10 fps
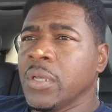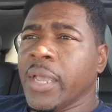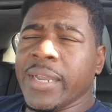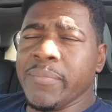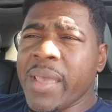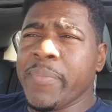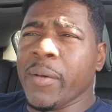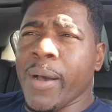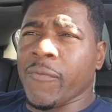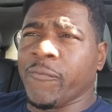And it may be
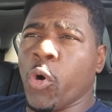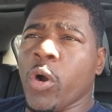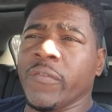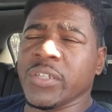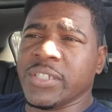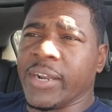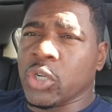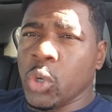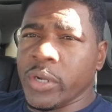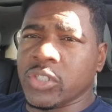about four of us that are
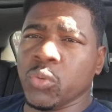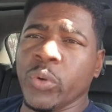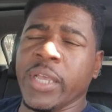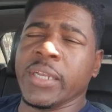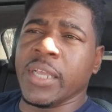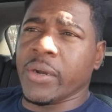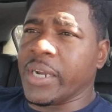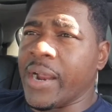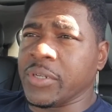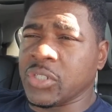going to win here in
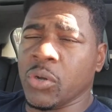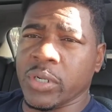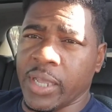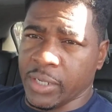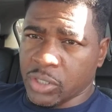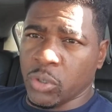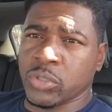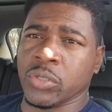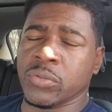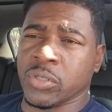Arizona and go
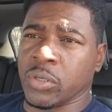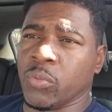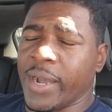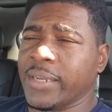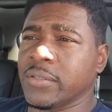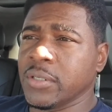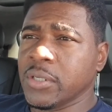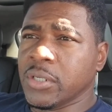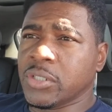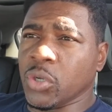to, to the White,
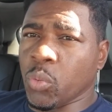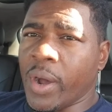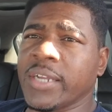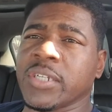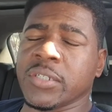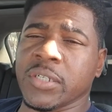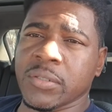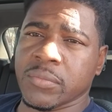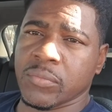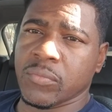to Washington.
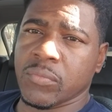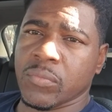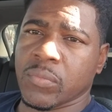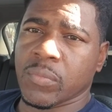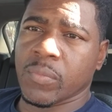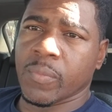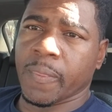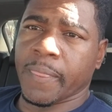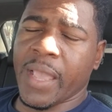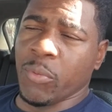
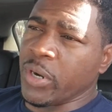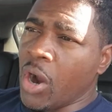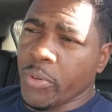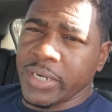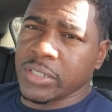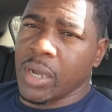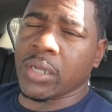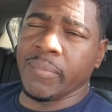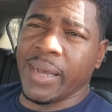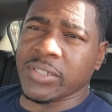And we're already
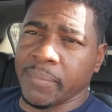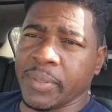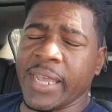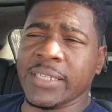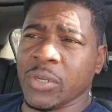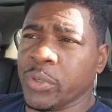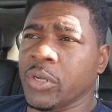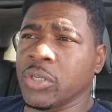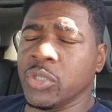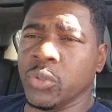talking about some plans that we're
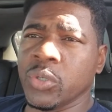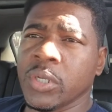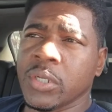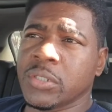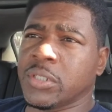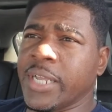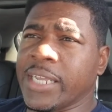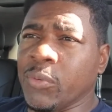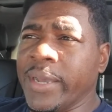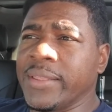going to do to take
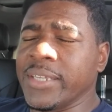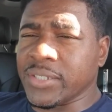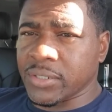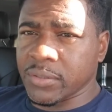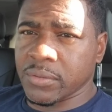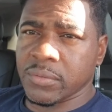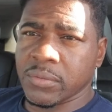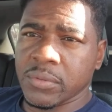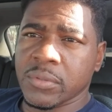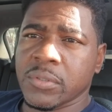away this,
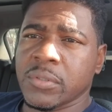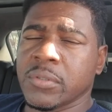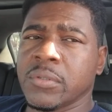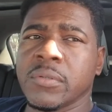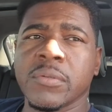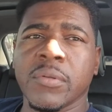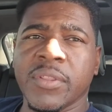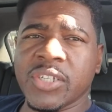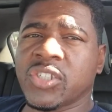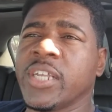
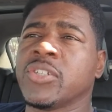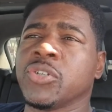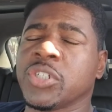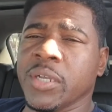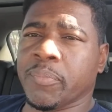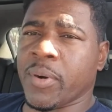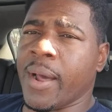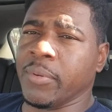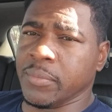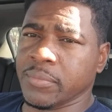this censorship
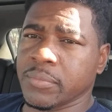problem.